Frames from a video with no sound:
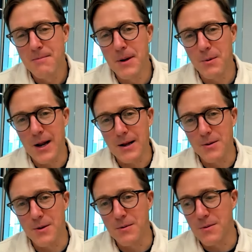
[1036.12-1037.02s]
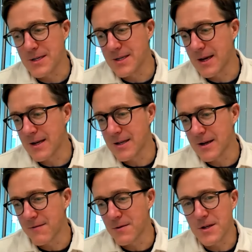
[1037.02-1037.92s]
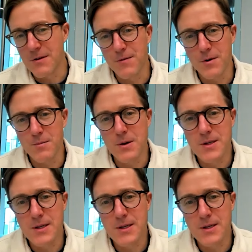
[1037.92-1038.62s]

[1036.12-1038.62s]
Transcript: But what I learned was that uh, first and foremost,